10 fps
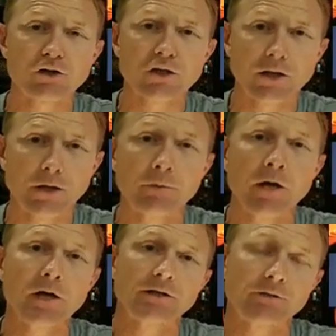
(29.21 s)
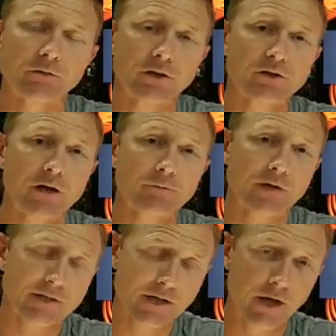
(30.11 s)
gym. Differentiate
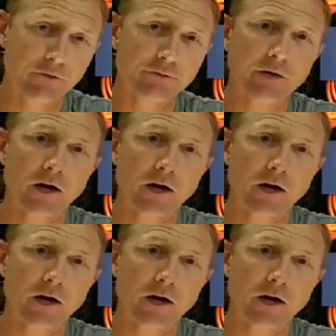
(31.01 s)
myself